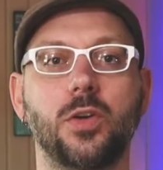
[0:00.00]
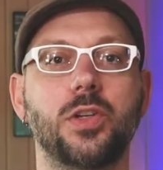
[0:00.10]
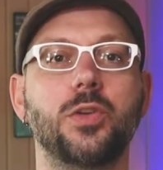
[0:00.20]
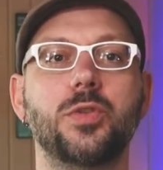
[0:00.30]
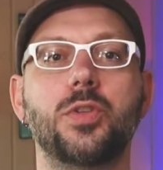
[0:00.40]
You
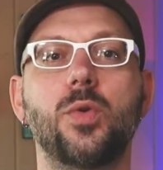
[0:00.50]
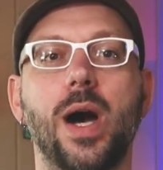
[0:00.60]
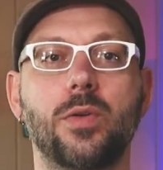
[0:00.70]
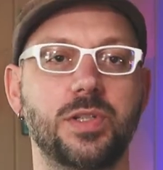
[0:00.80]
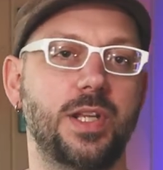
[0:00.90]
could do 2
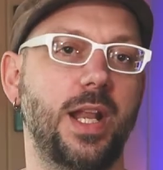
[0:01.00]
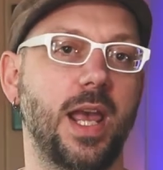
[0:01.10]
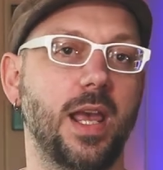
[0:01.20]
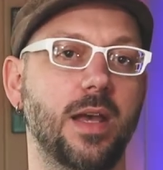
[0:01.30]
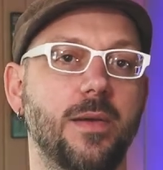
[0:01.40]
hours
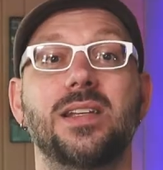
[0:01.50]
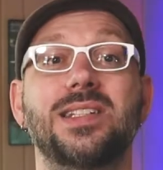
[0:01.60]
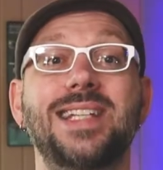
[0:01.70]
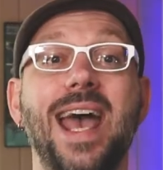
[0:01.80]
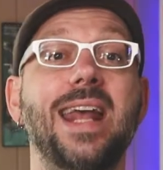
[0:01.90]
today,
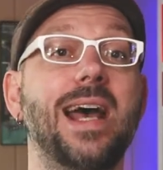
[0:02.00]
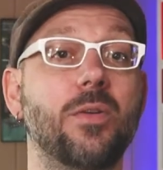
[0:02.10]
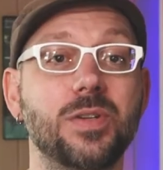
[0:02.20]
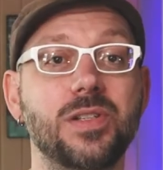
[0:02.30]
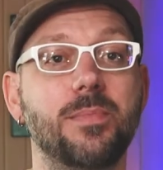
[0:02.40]
then 10
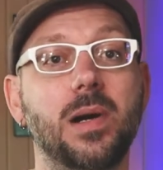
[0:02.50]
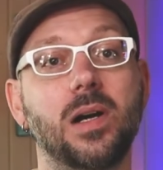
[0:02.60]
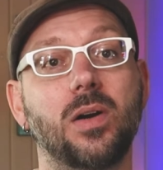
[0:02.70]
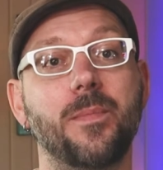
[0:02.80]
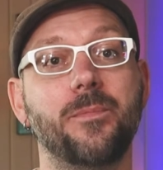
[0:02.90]
hours tomorrow.